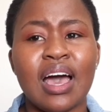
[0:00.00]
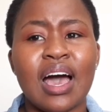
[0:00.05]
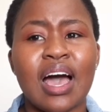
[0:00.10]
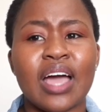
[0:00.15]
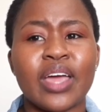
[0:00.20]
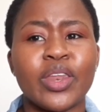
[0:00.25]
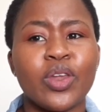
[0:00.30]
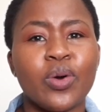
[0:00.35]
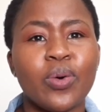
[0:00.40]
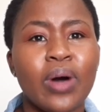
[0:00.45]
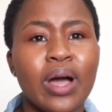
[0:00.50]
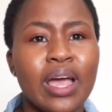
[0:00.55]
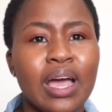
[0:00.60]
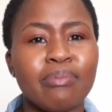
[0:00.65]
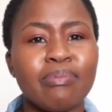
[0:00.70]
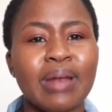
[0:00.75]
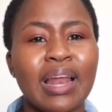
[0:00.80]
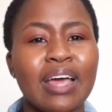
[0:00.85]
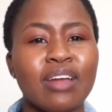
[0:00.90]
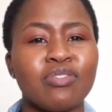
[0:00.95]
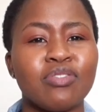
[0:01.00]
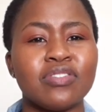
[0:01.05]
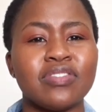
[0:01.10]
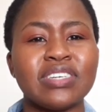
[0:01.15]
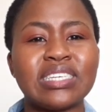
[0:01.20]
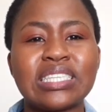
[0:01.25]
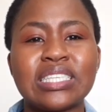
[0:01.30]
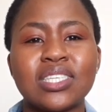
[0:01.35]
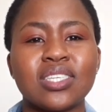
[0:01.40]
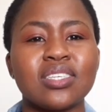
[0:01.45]
I know I applied for V I
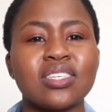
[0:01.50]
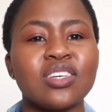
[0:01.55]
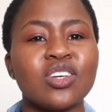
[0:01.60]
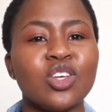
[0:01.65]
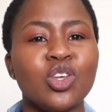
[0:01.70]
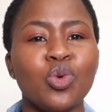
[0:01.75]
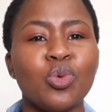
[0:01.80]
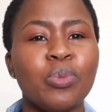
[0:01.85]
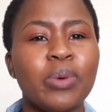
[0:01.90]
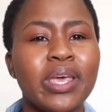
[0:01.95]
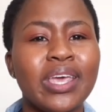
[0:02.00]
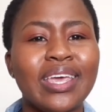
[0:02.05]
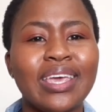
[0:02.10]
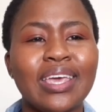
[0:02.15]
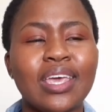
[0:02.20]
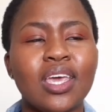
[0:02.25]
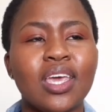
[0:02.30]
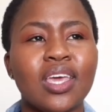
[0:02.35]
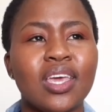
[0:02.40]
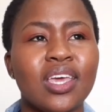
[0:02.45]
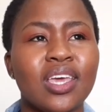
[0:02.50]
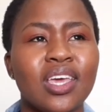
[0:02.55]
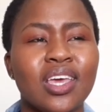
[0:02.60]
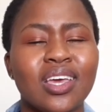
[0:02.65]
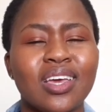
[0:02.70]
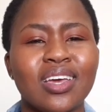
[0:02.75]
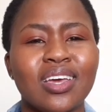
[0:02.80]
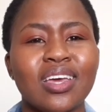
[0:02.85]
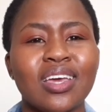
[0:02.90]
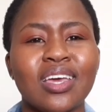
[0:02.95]
T S, U P,
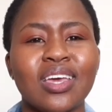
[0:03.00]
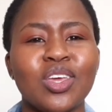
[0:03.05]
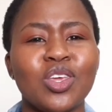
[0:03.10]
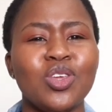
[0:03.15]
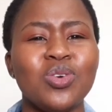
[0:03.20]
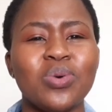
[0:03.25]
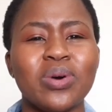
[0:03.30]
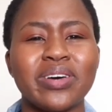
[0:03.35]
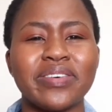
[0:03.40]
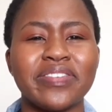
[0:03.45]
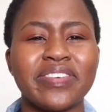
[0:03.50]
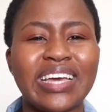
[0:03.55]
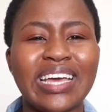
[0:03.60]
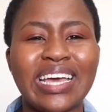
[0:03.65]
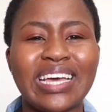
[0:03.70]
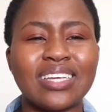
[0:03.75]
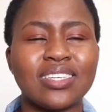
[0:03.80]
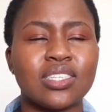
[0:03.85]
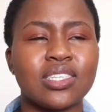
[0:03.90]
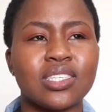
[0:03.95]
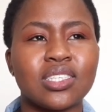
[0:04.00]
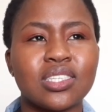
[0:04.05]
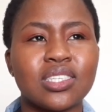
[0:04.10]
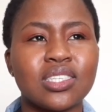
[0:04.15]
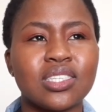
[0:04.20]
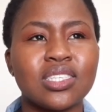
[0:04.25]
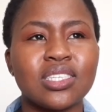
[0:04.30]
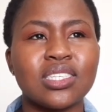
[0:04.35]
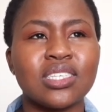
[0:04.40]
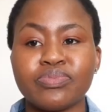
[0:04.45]
U F S.
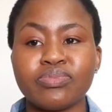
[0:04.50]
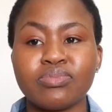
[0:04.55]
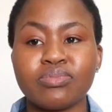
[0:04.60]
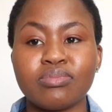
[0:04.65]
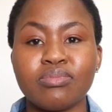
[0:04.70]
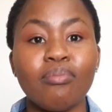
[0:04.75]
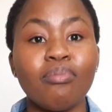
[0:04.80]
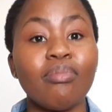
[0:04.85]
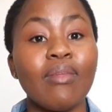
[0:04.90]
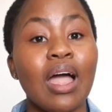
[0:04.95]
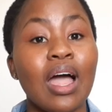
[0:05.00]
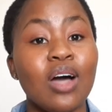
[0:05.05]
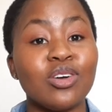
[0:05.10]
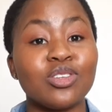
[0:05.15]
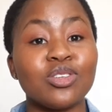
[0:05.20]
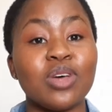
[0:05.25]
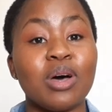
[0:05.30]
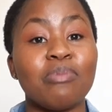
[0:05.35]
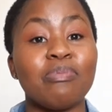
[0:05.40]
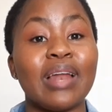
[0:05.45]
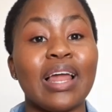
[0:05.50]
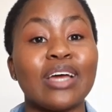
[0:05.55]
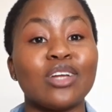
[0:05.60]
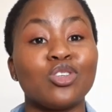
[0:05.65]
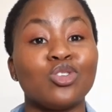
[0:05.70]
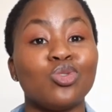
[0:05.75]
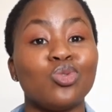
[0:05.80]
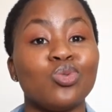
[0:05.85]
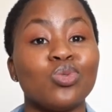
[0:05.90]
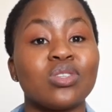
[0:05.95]
I also
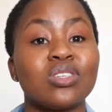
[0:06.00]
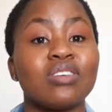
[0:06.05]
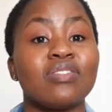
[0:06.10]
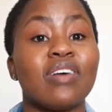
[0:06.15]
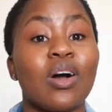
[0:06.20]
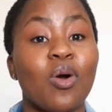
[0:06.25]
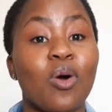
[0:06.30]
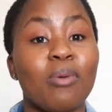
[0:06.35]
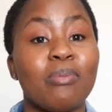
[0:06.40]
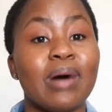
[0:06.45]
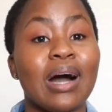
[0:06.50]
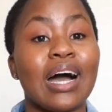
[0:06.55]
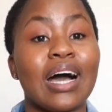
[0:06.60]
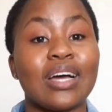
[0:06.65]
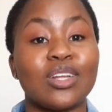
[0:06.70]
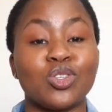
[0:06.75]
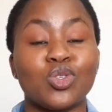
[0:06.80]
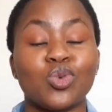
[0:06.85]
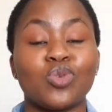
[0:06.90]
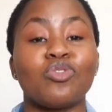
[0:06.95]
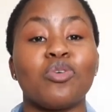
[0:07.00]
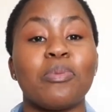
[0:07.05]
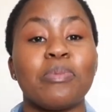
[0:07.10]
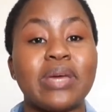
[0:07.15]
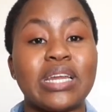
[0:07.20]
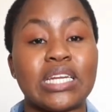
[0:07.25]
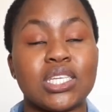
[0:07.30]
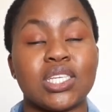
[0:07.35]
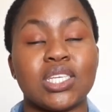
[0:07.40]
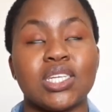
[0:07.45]
applied to Sefako Makgatho for
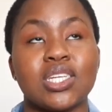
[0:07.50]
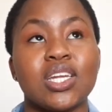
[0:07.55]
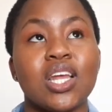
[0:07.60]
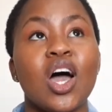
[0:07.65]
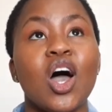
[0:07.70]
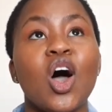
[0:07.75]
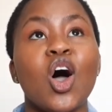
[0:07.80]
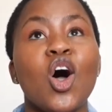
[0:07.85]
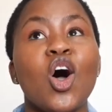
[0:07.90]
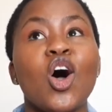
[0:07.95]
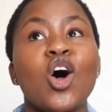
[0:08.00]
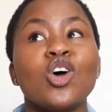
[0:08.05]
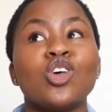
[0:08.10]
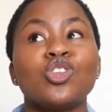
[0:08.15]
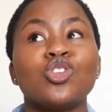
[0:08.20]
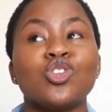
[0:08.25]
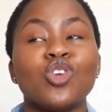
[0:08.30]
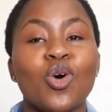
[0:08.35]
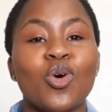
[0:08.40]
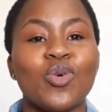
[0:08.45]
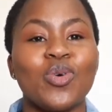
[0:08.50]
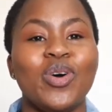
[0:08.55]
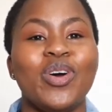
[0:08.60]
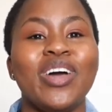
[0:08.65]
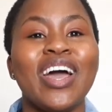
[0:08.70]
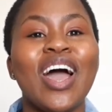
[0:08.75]
medicine. So